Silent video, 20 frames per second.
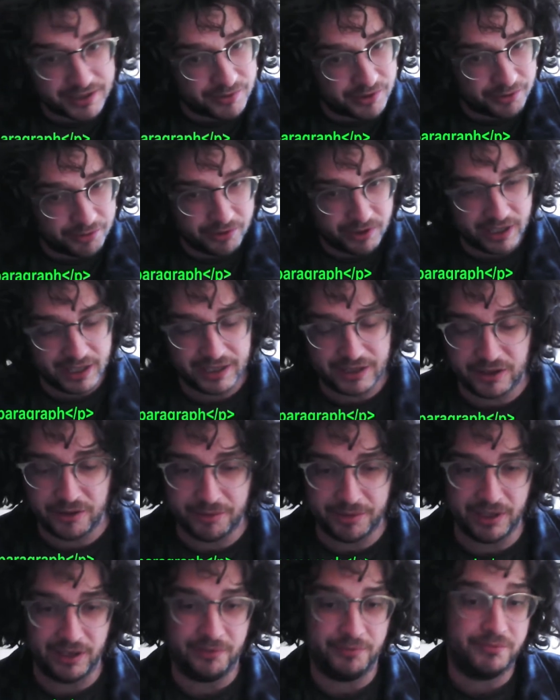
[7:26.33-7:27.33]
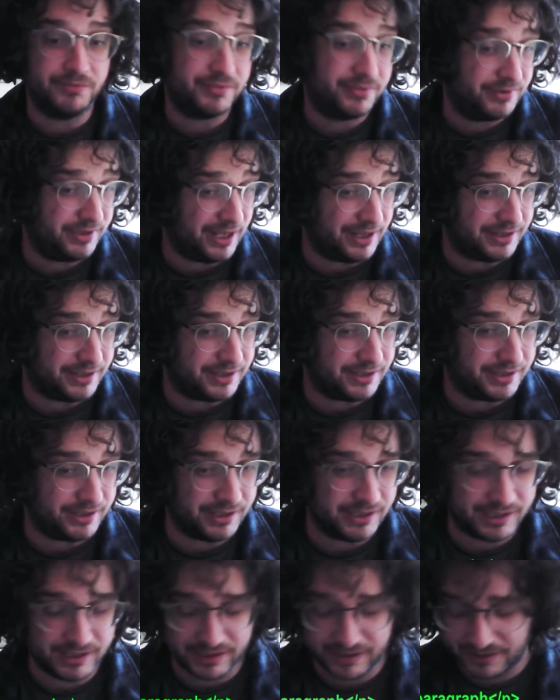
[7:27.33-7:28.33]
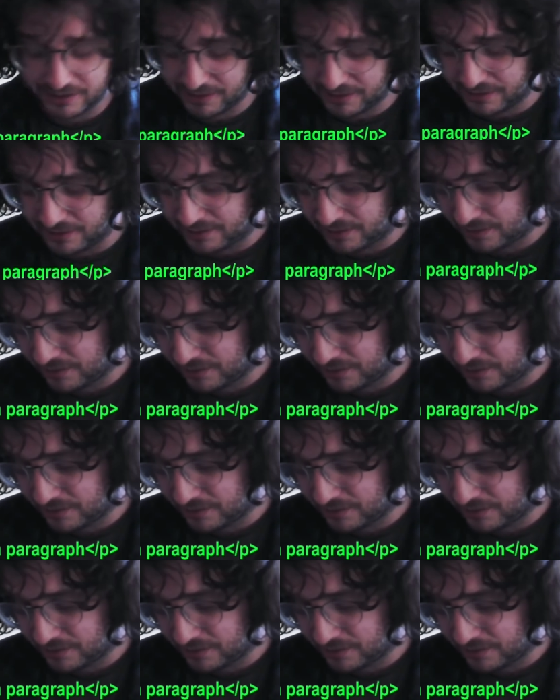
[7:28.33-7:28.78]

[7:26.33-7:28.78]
you want to put in. It could be a sentence in this instance,